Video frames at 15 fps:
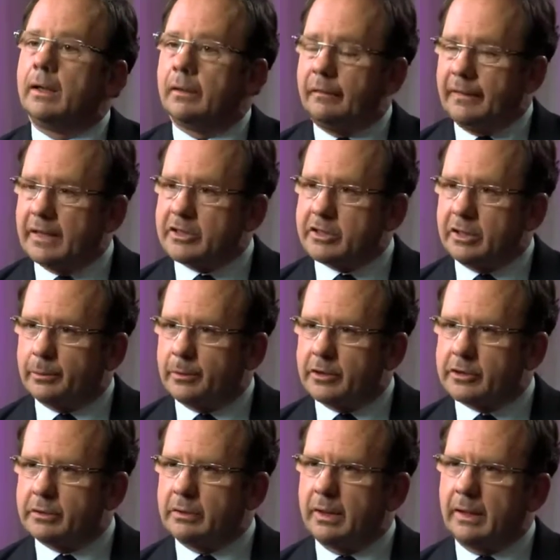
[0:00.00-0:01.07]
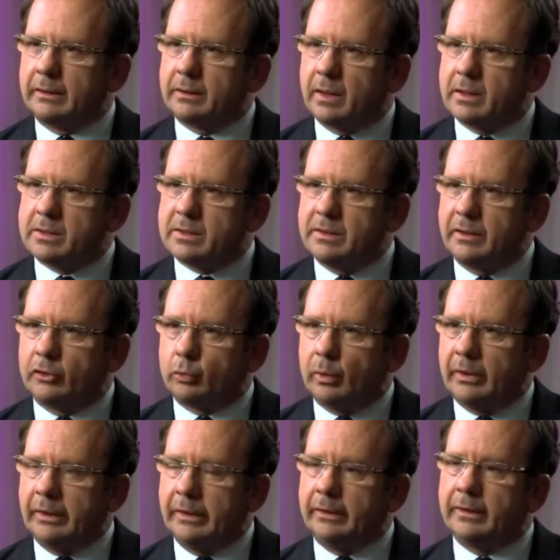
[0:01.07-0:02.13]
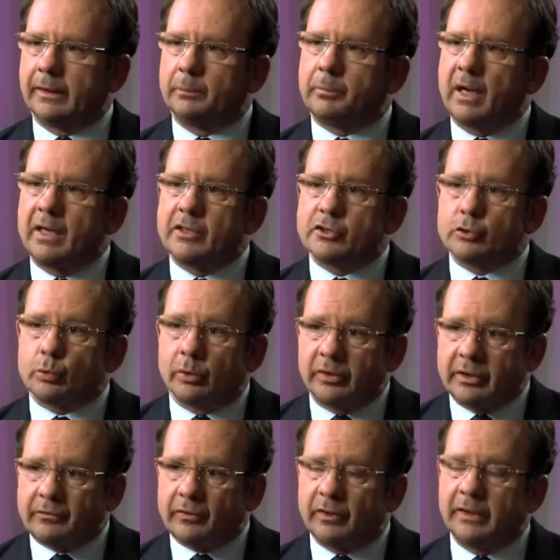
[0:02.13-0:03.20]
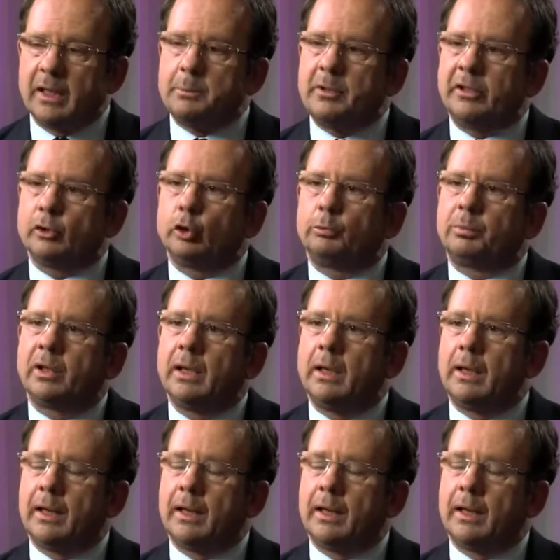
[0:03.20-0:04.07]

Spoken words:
next generation anti-CD20 that binds to a different epitope